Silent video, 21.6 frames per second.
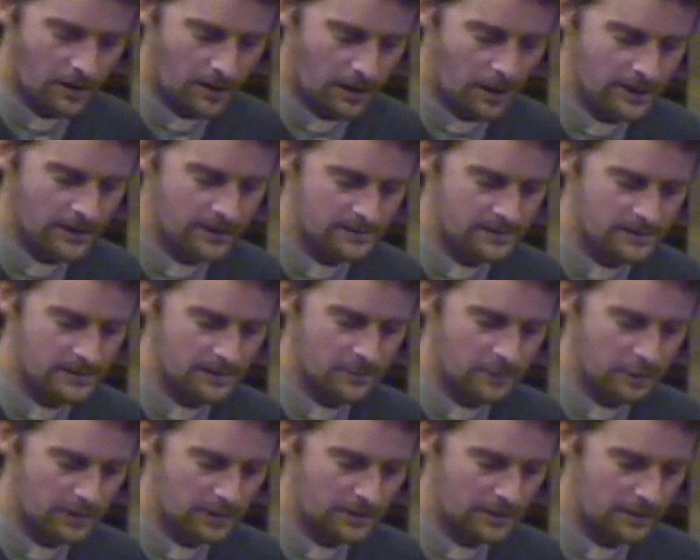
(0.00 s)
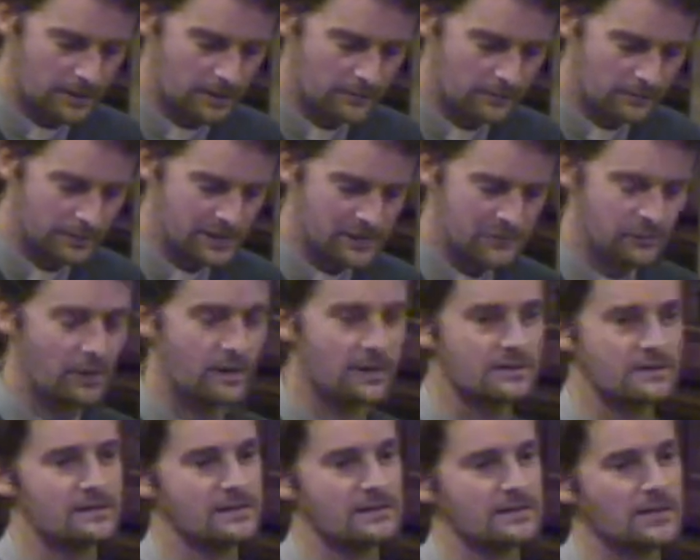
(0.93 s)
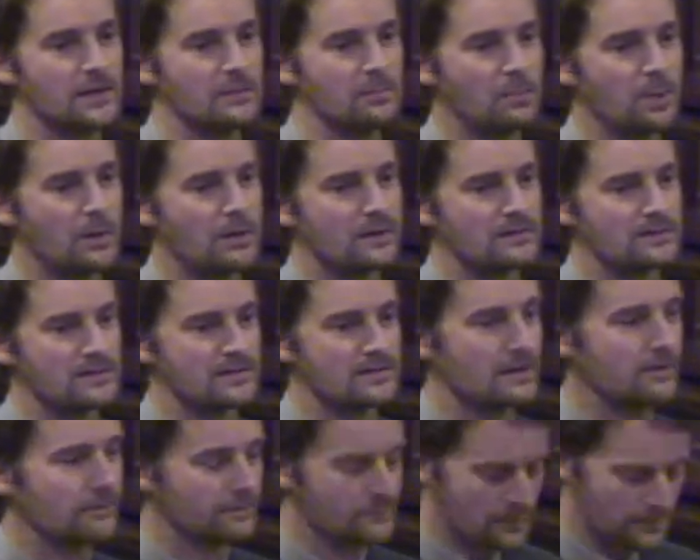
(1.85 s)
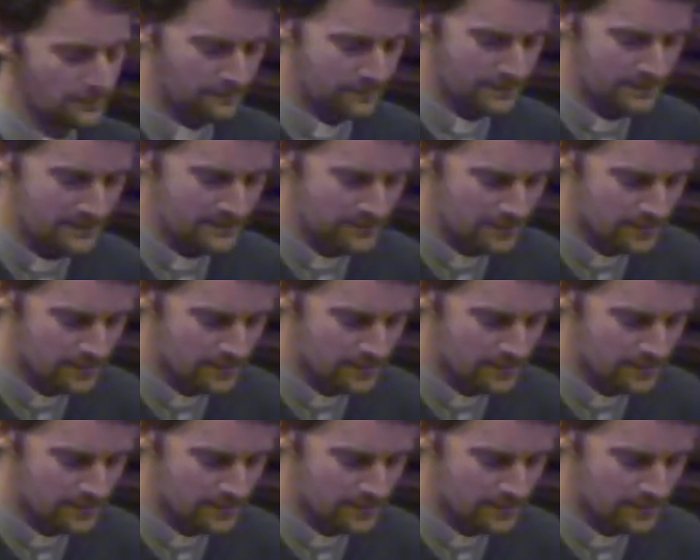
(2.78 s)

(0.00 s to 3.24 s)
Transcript: I actually wonder if we try to skip past the suffering thing